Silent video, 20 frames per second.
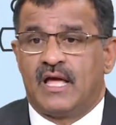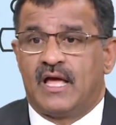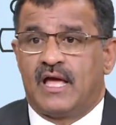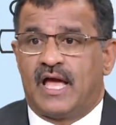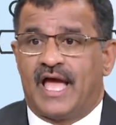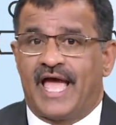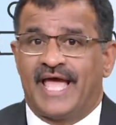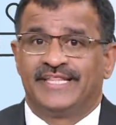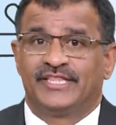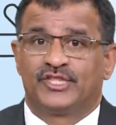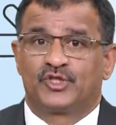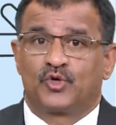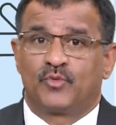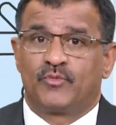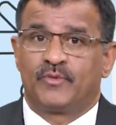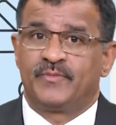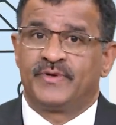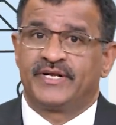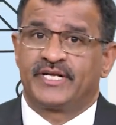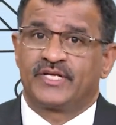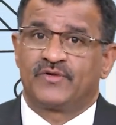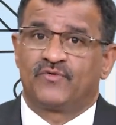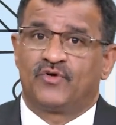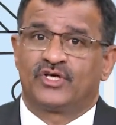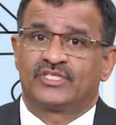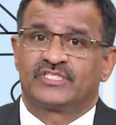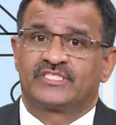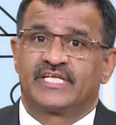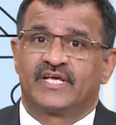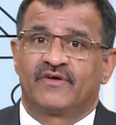Anthropometry
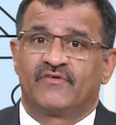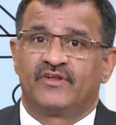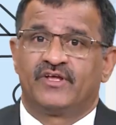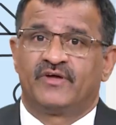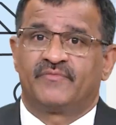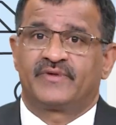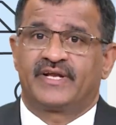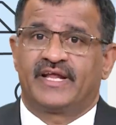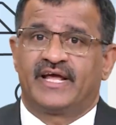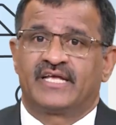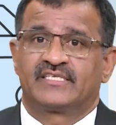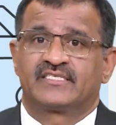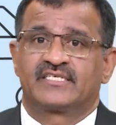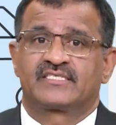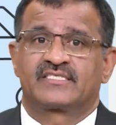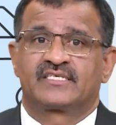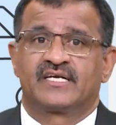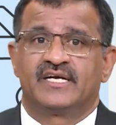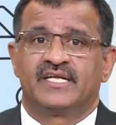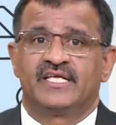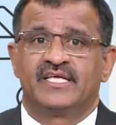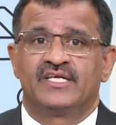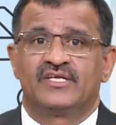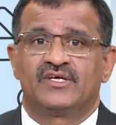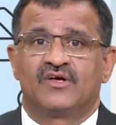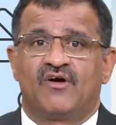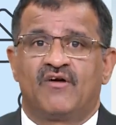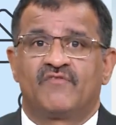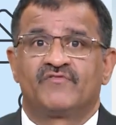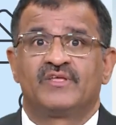was developed as a study
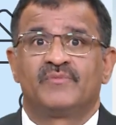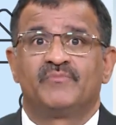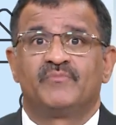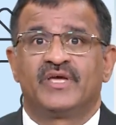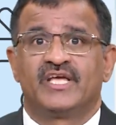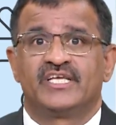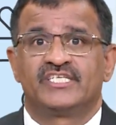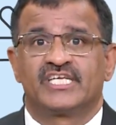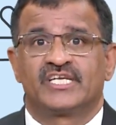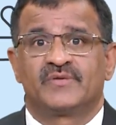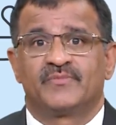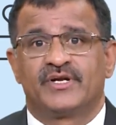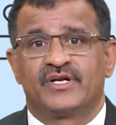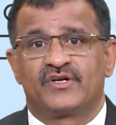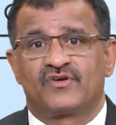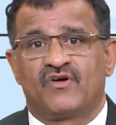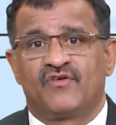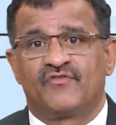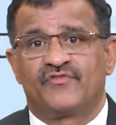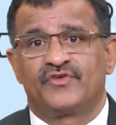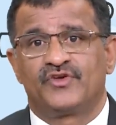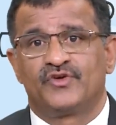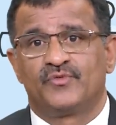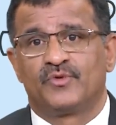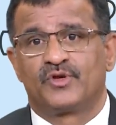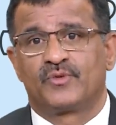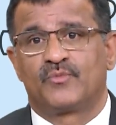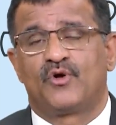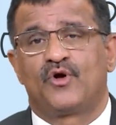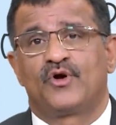of the measurement of
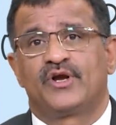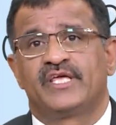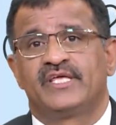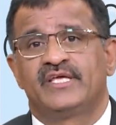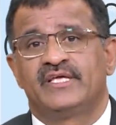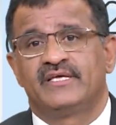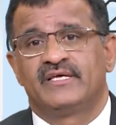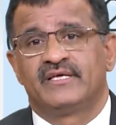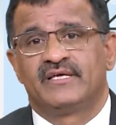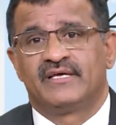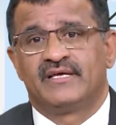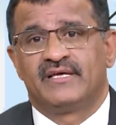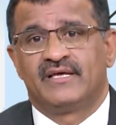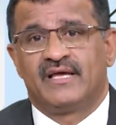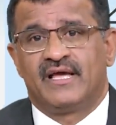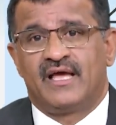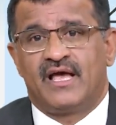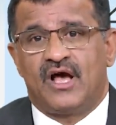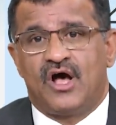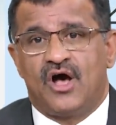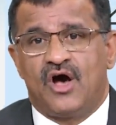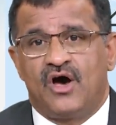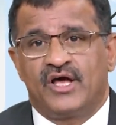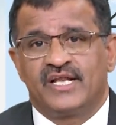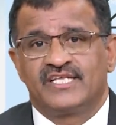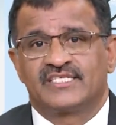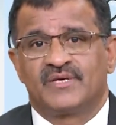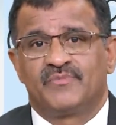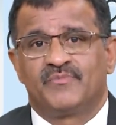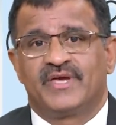human body, or
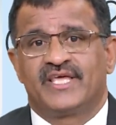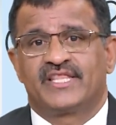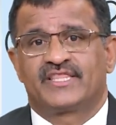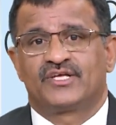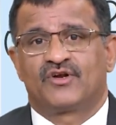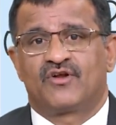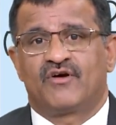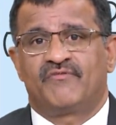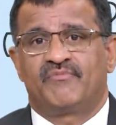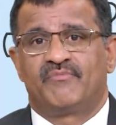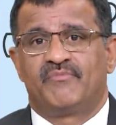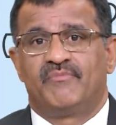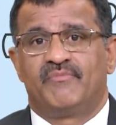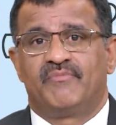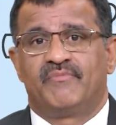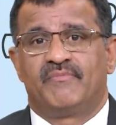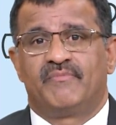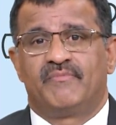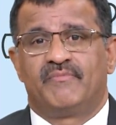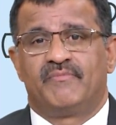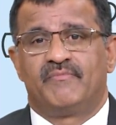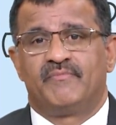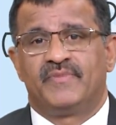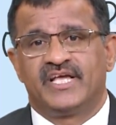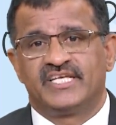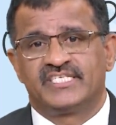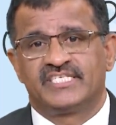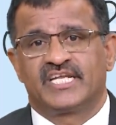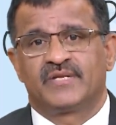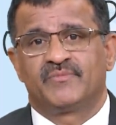is a method of
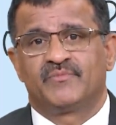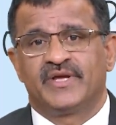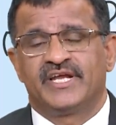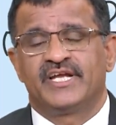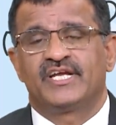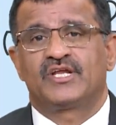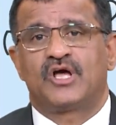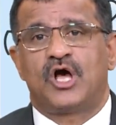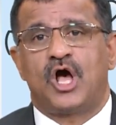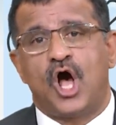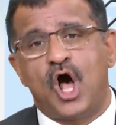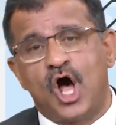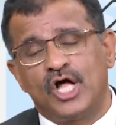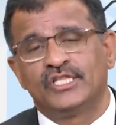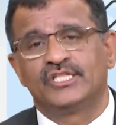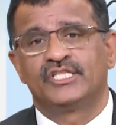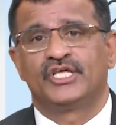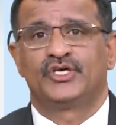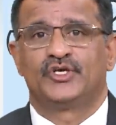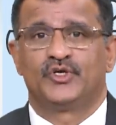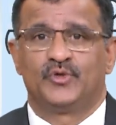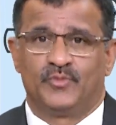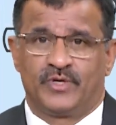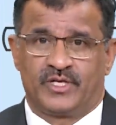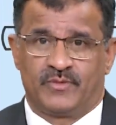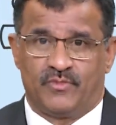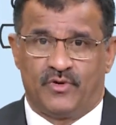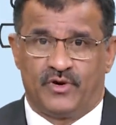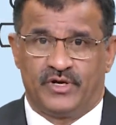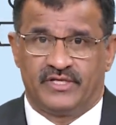measurement on the
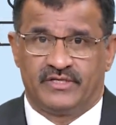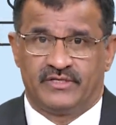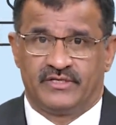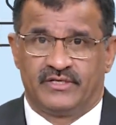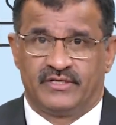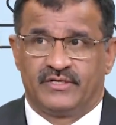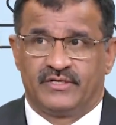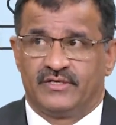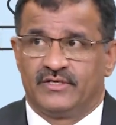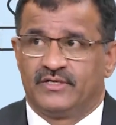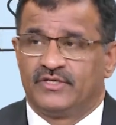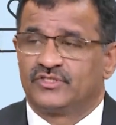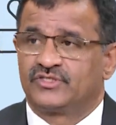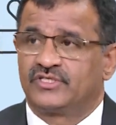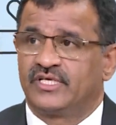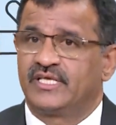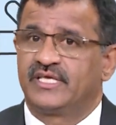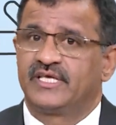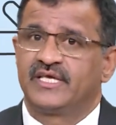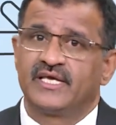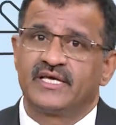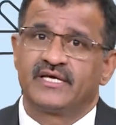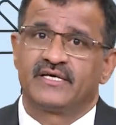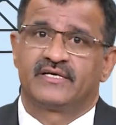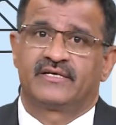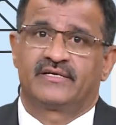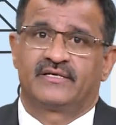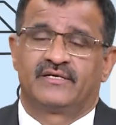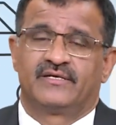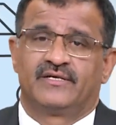human body. So
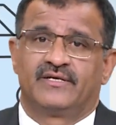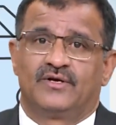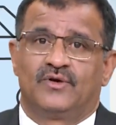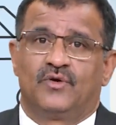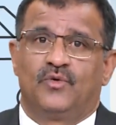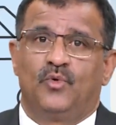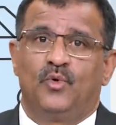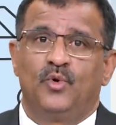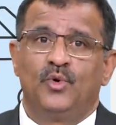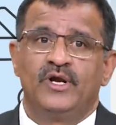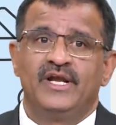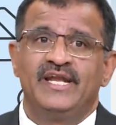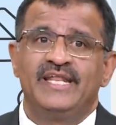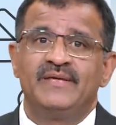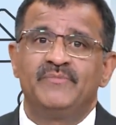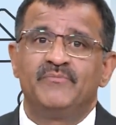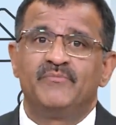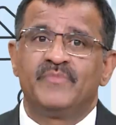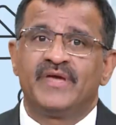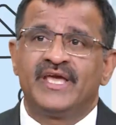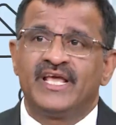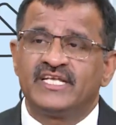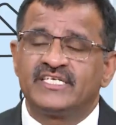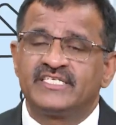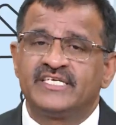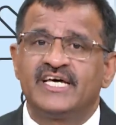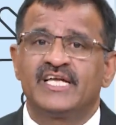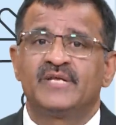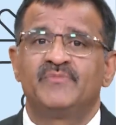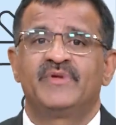here only
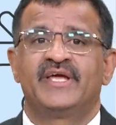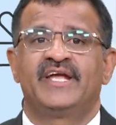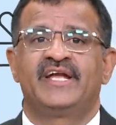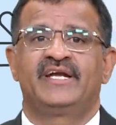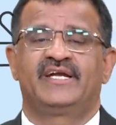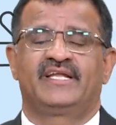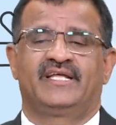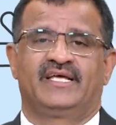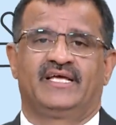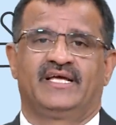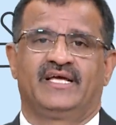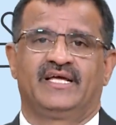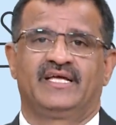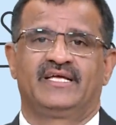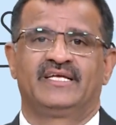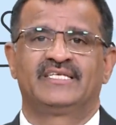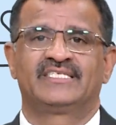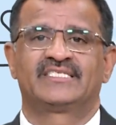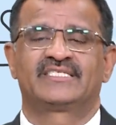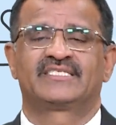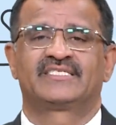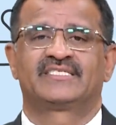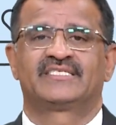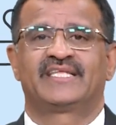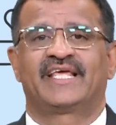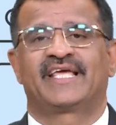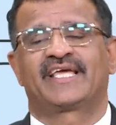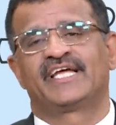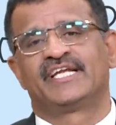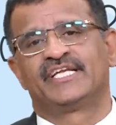measurement is
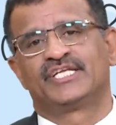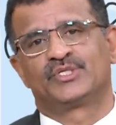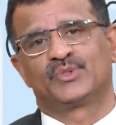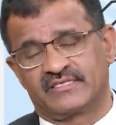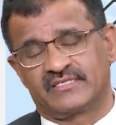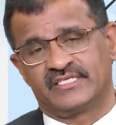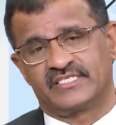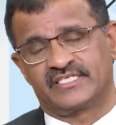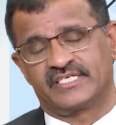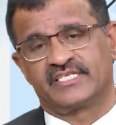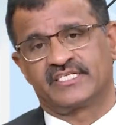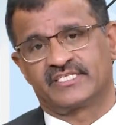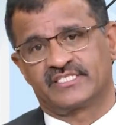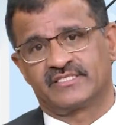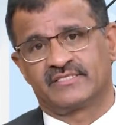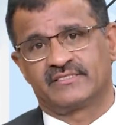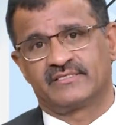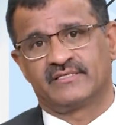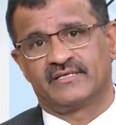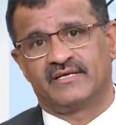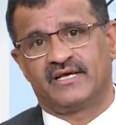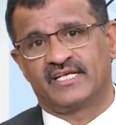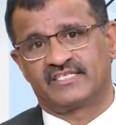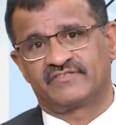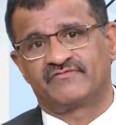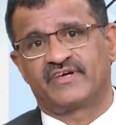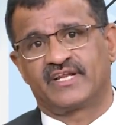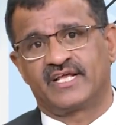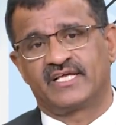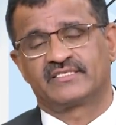taken into consideration as
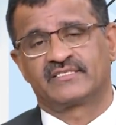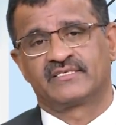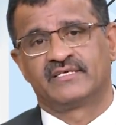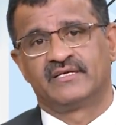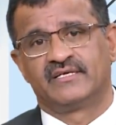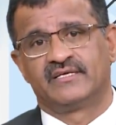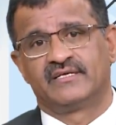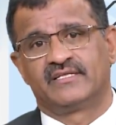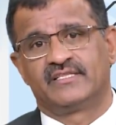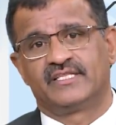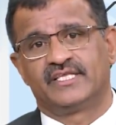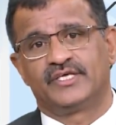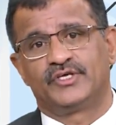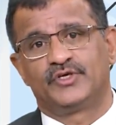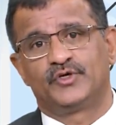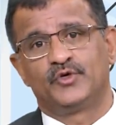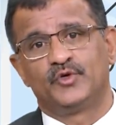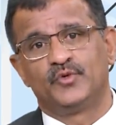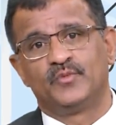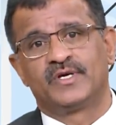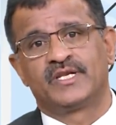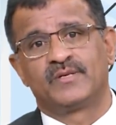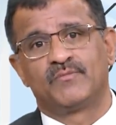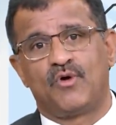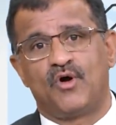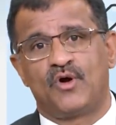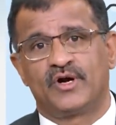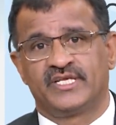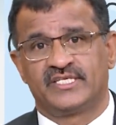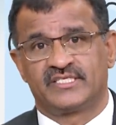far as the human
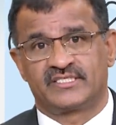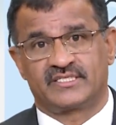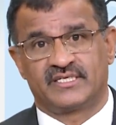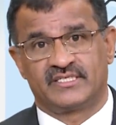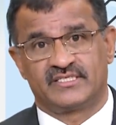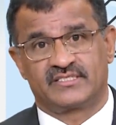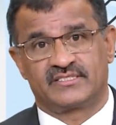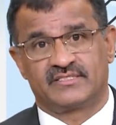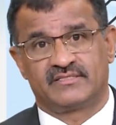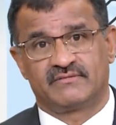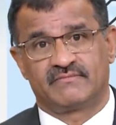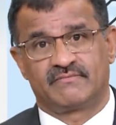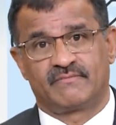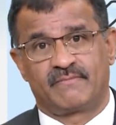body is concerned.